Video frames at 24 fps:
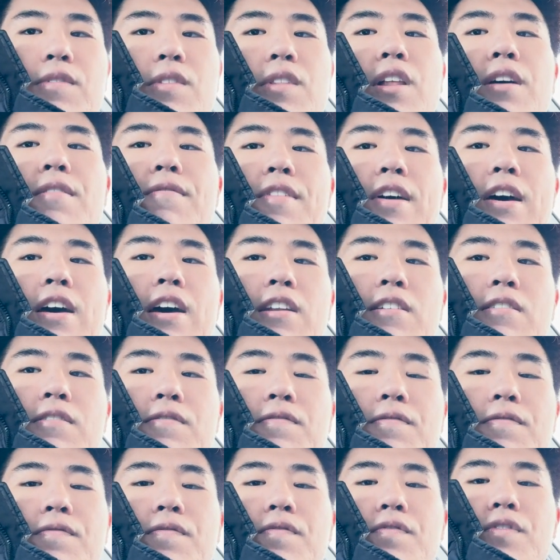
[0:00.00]
Love that.
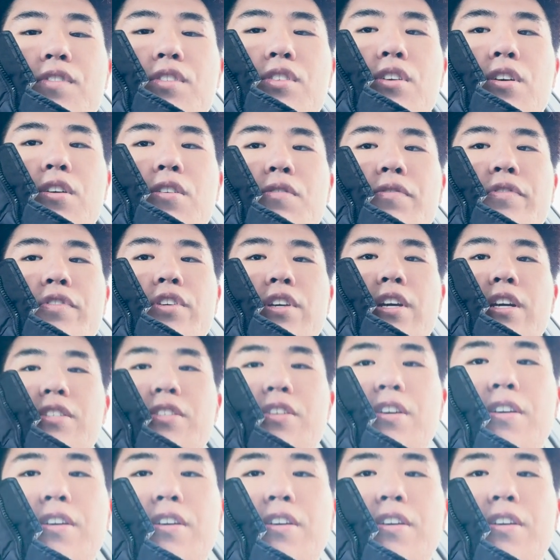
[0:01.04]
So, see you guys